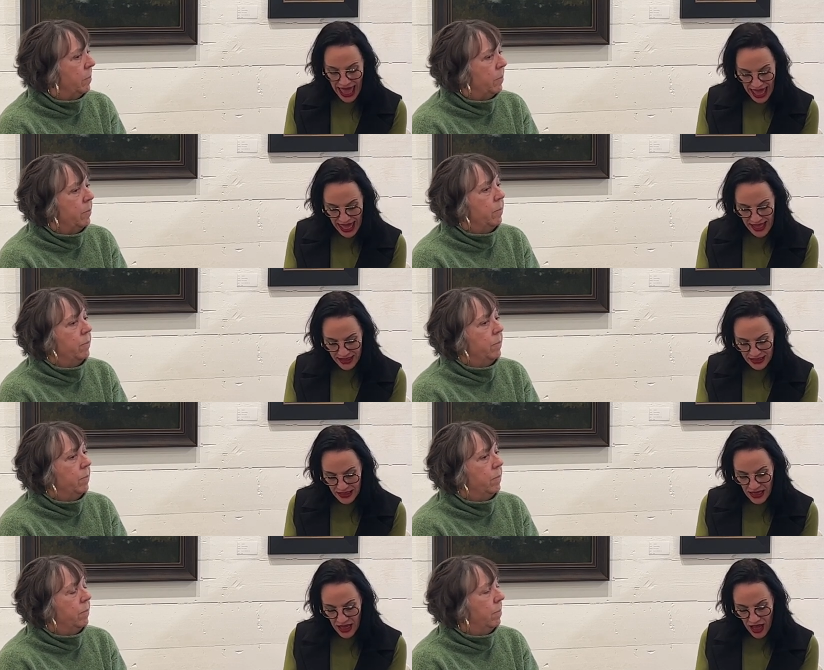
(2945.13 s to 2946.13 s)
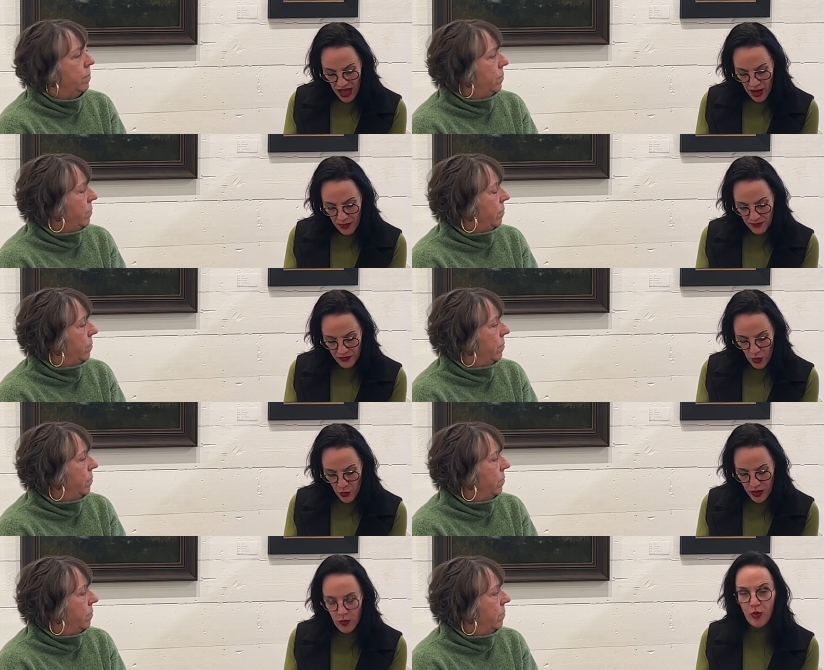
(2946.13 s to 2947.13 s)
Speaker 1: And um,
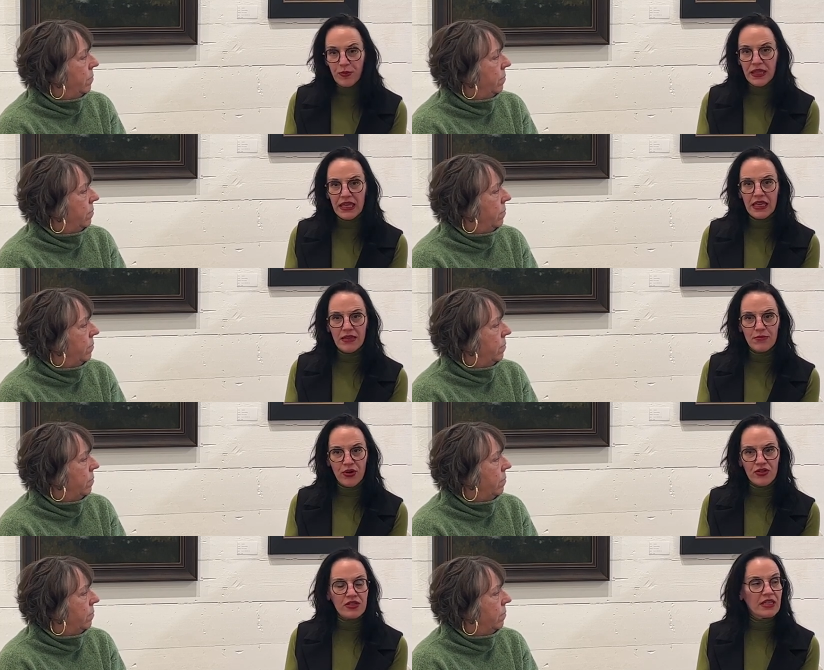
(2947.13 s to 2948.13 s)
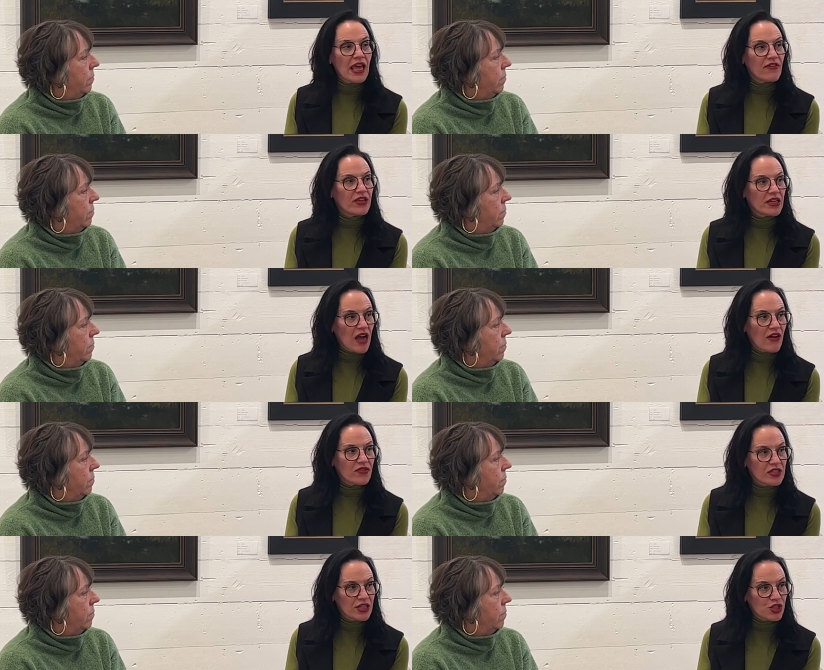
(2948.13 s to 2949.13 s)
we will be in person having a
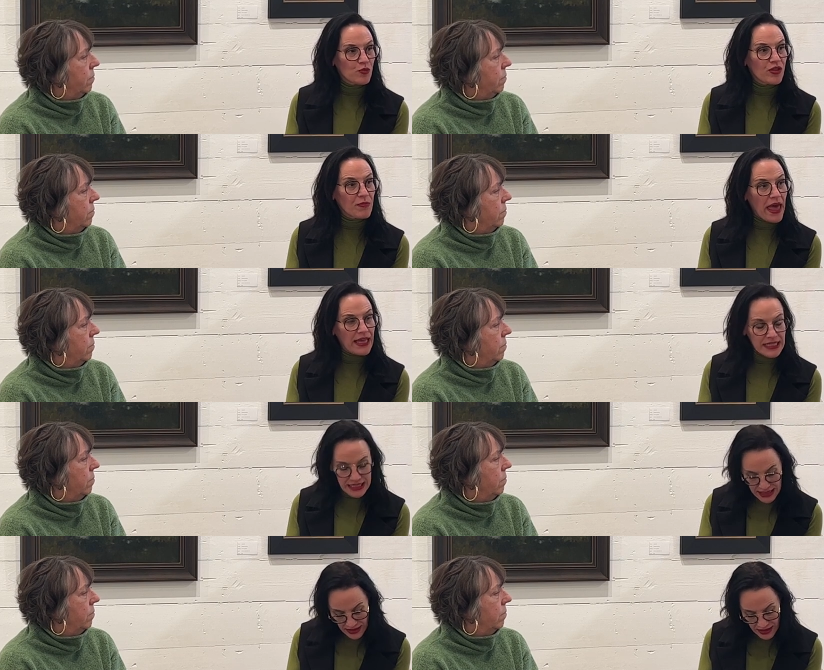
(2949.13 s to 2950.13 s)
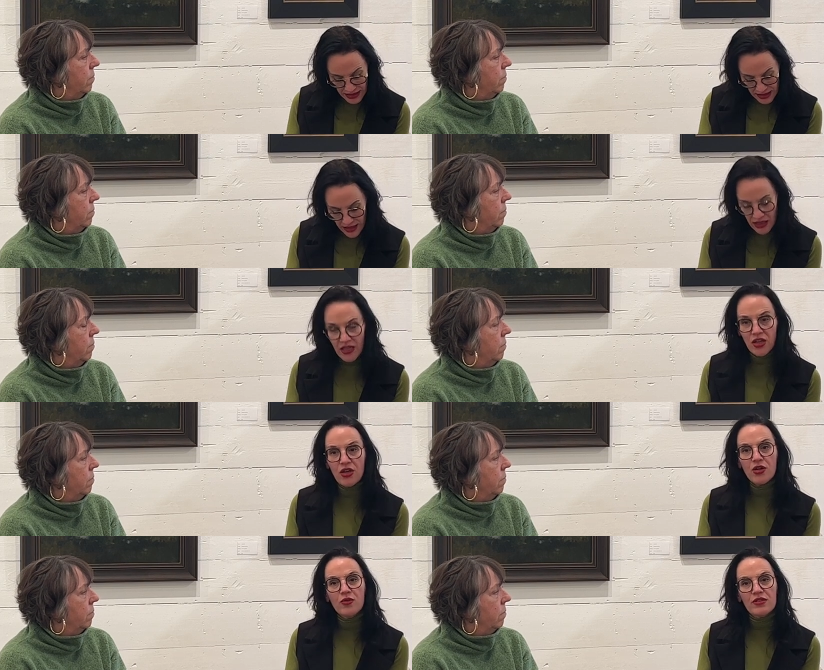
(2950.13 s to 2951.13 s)
conversation with Pat Dillon,
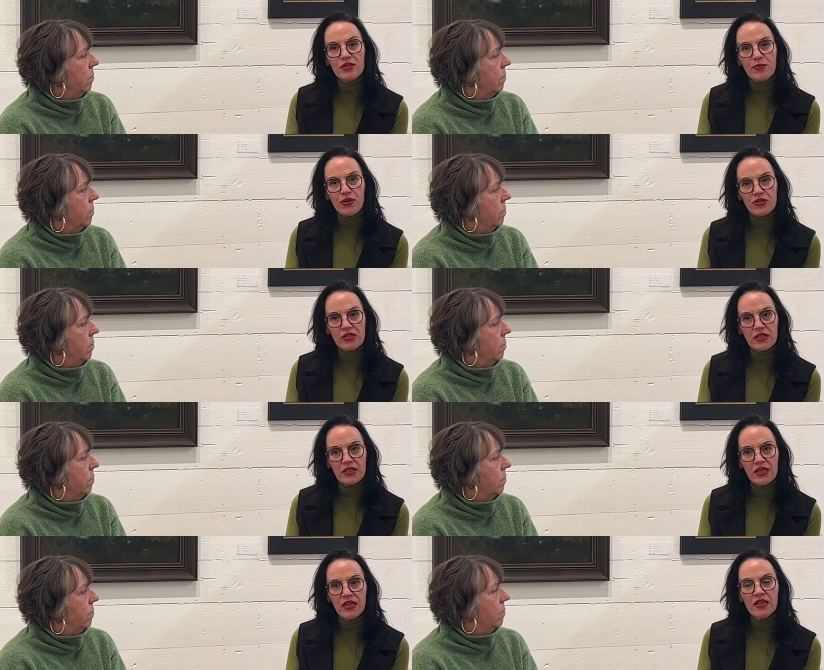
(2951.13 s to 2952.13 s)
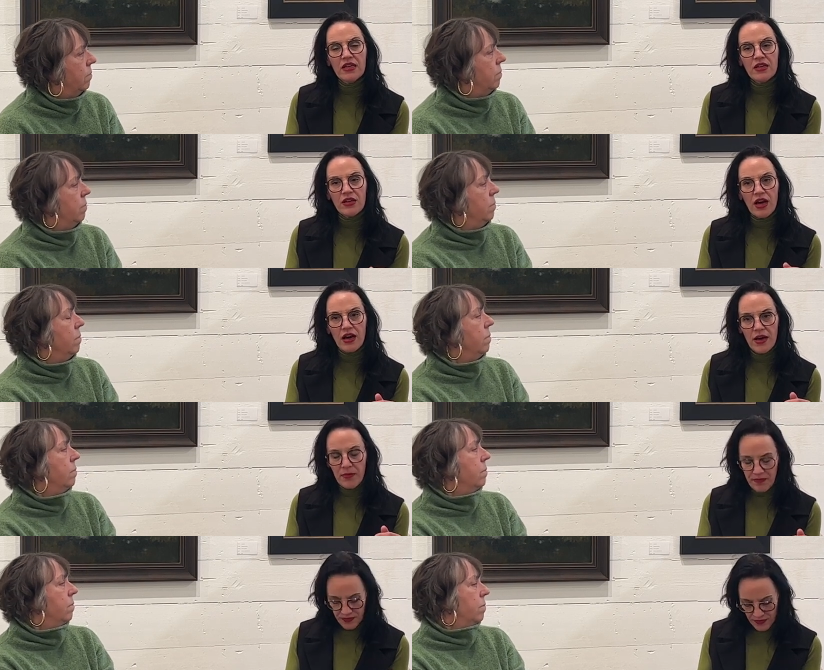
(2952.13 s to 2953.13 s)
who is the person
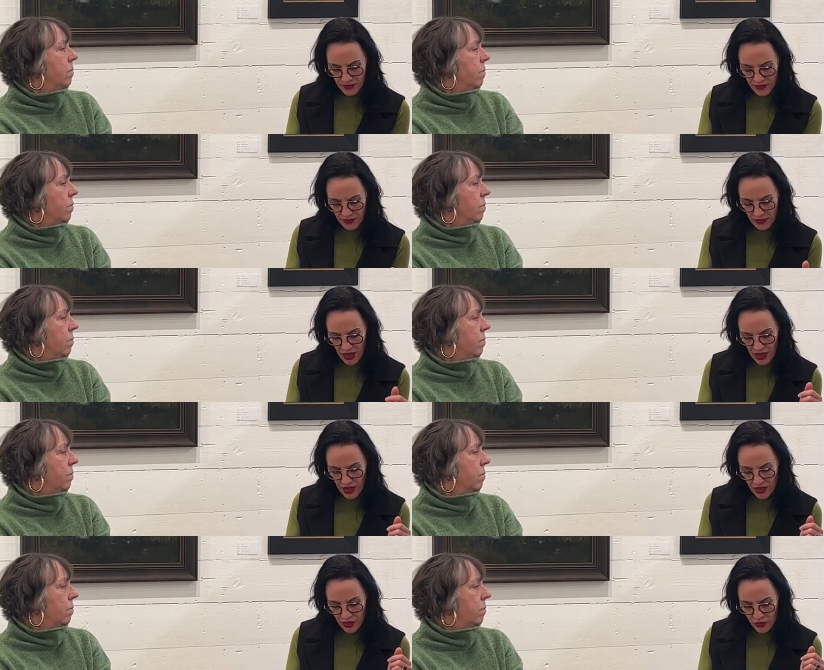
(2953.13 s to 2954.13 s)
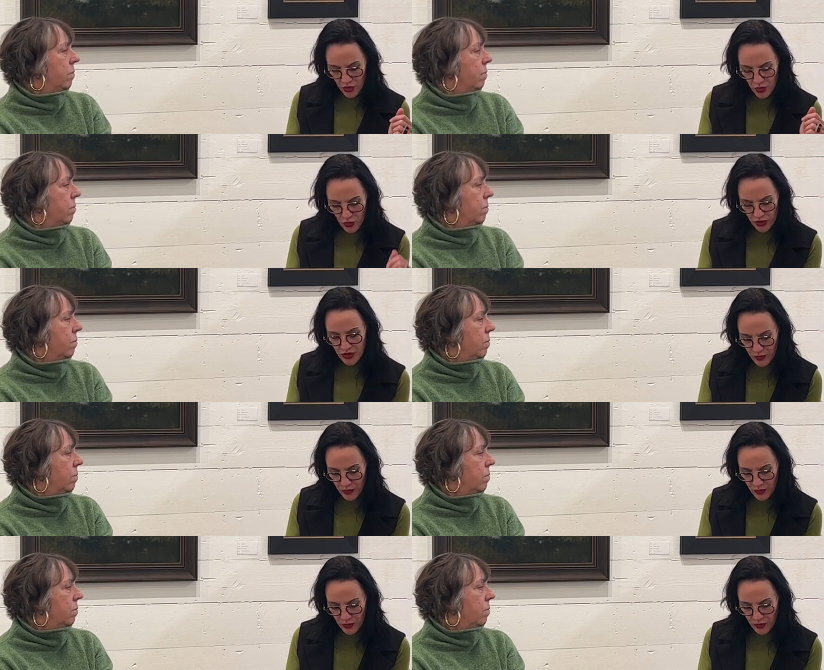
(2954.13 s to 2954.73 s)
um, who works